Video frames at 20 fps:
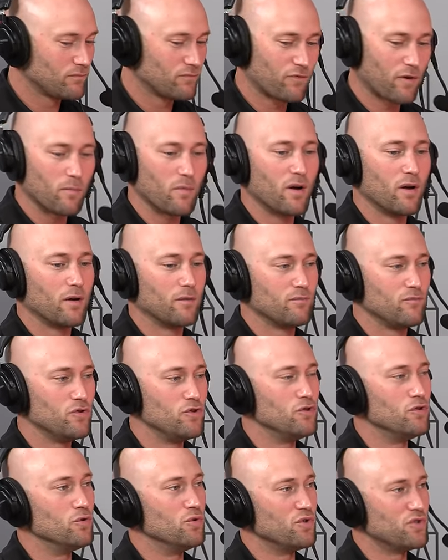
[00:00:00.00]
from a
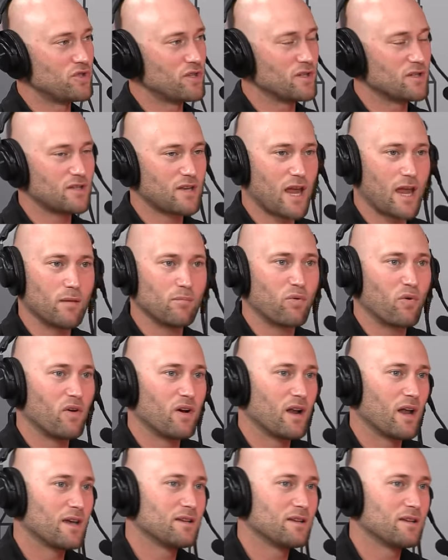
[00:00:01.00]
use standpoint.